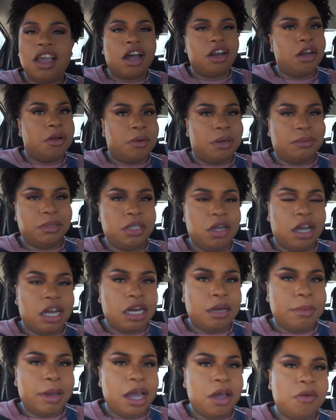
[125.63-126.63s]
y'all know what I'm
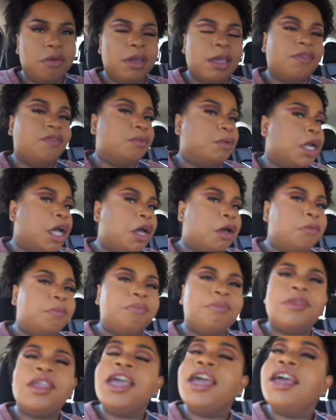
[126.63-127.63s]
talking about. If you don't,
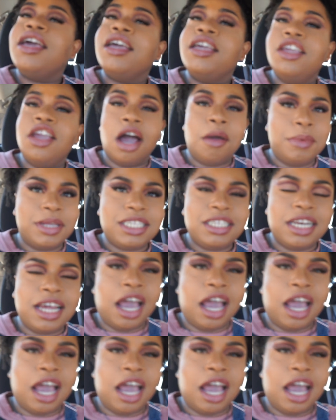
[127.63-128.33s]
y'all missing